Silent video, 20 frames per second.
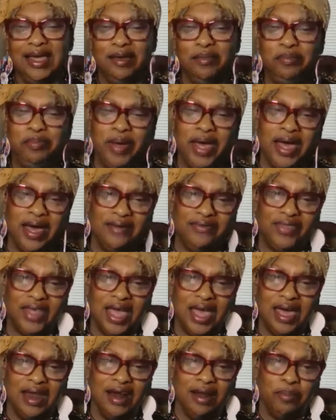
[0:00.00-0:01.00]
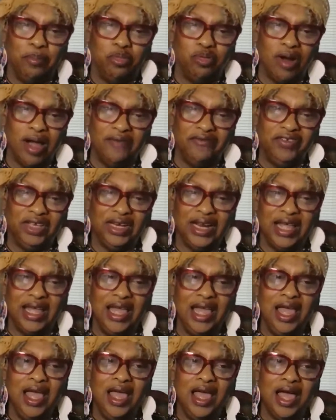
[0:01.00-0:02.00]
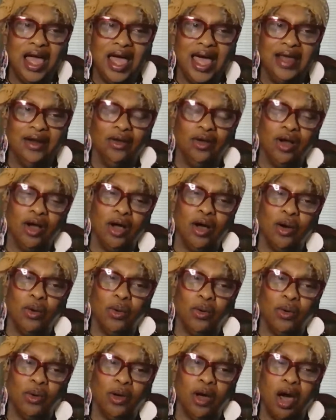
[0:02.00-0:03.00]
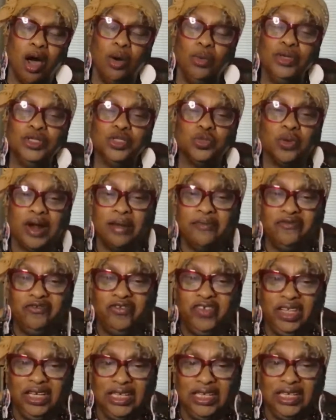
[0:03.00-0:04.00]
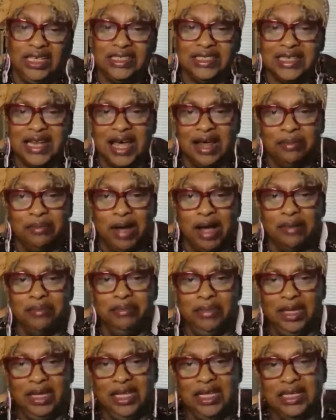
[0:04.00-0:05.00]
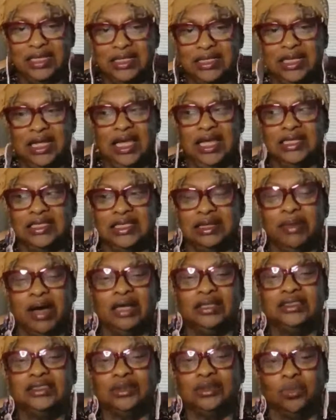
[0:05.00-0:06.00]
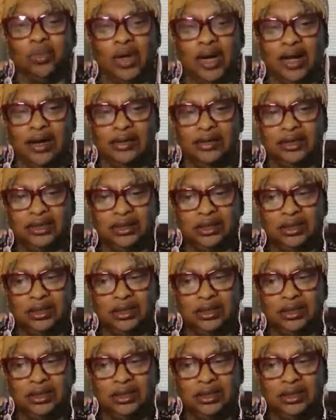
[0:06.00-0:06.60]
empath and a prophet, I don't always, what I'm feeling is not about me, it's about someone else.